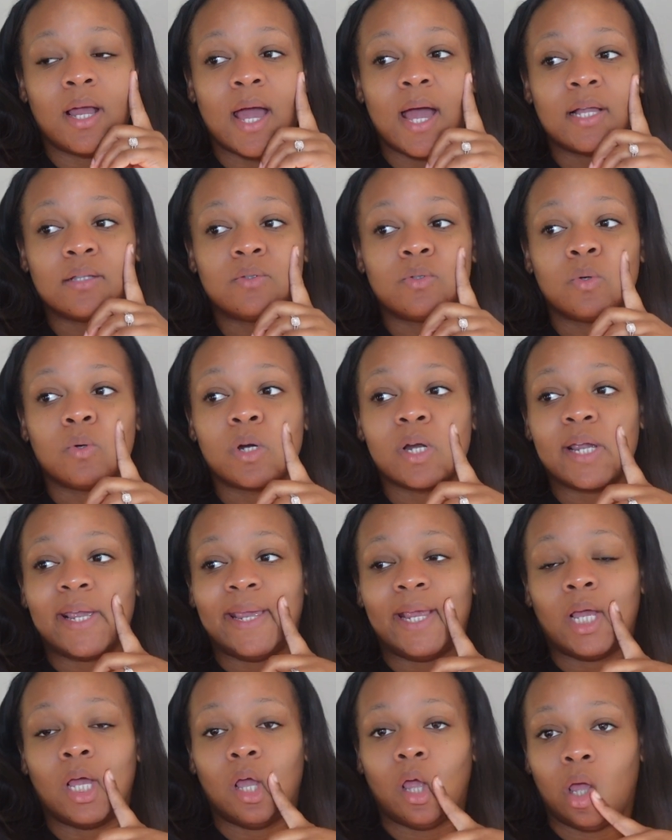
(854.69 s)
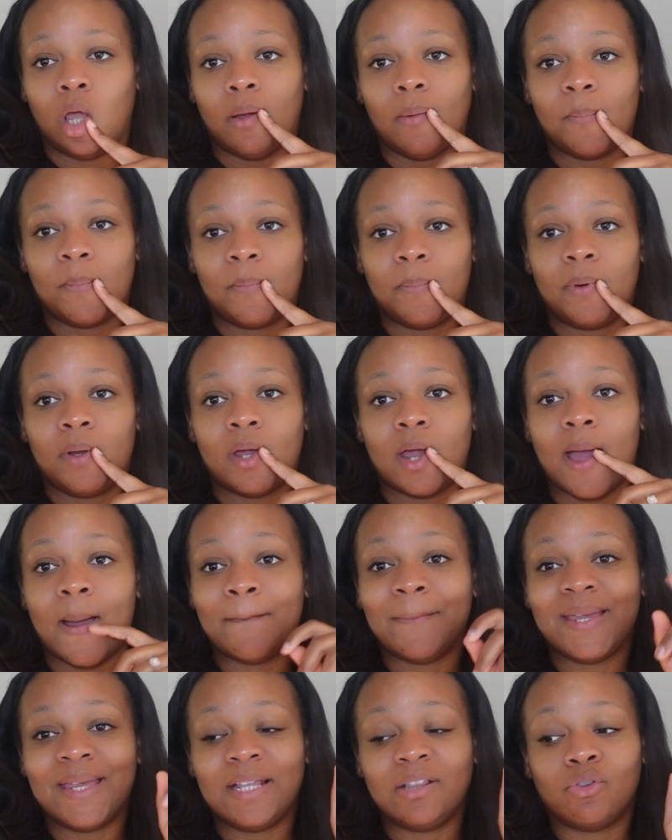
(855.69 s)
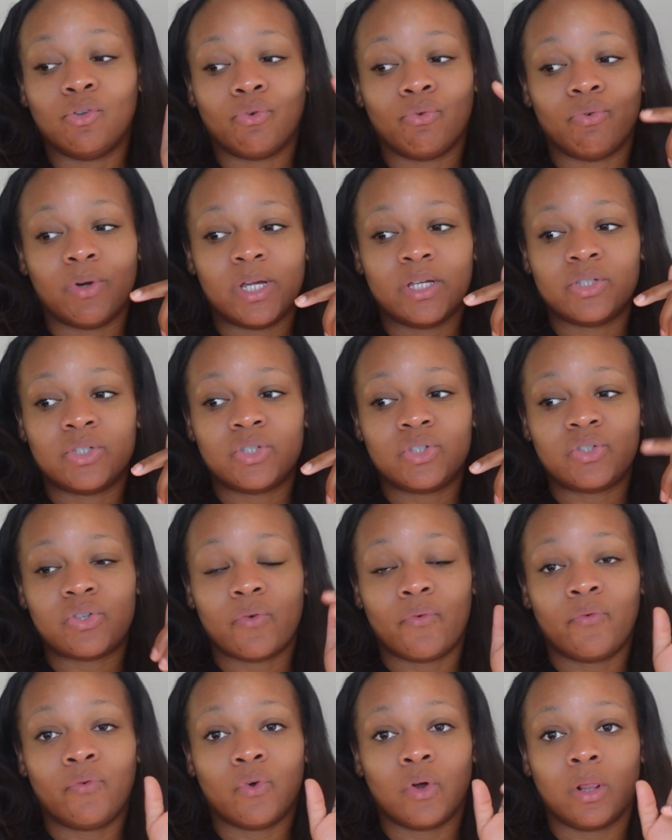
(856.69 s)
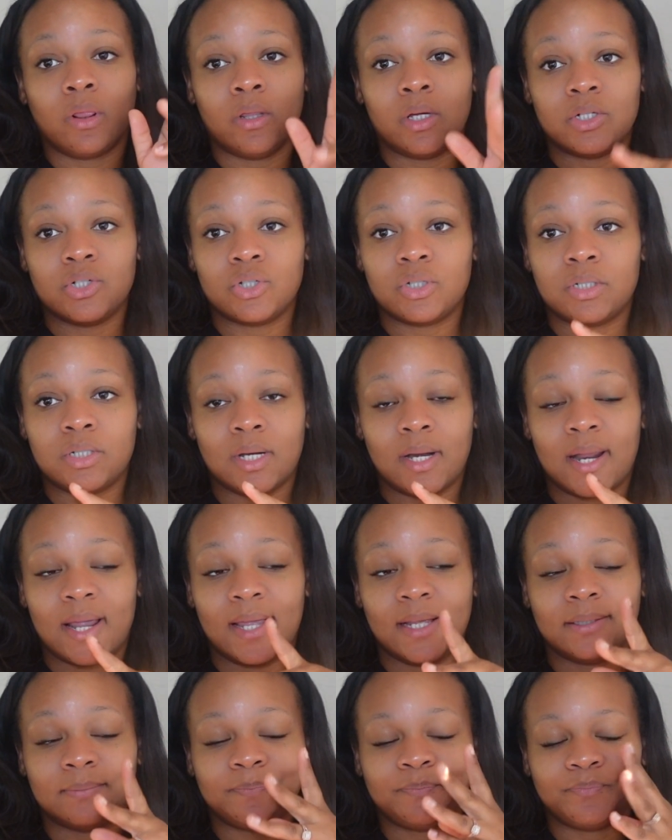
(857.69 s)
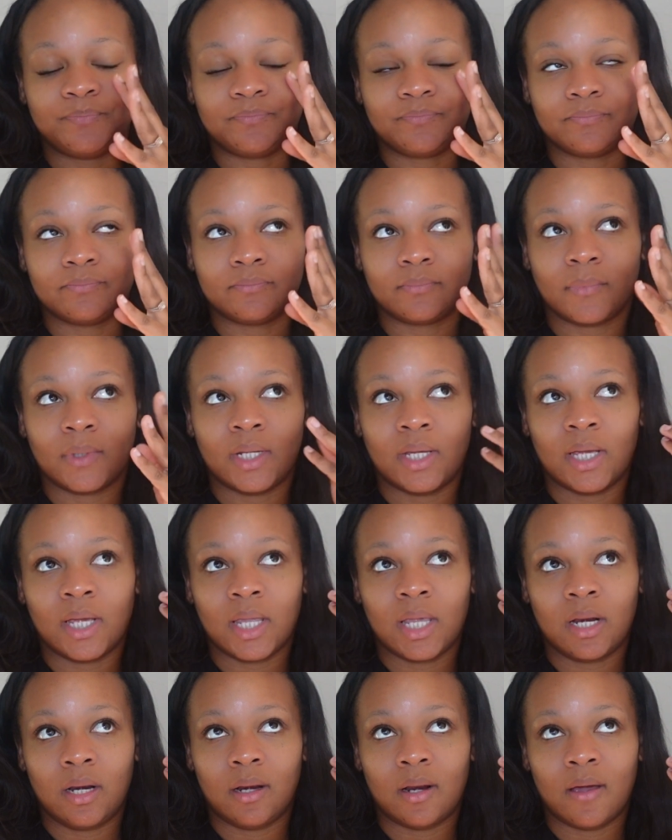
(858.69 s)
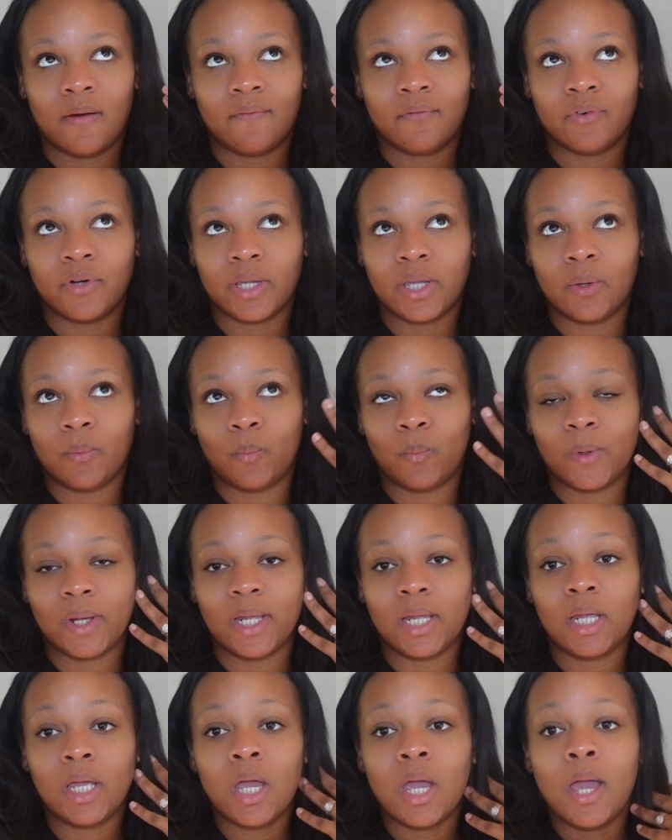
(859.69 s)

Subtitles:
I tore it up. I'm gonna eat the rest for lunch today. I cannot freaking wait.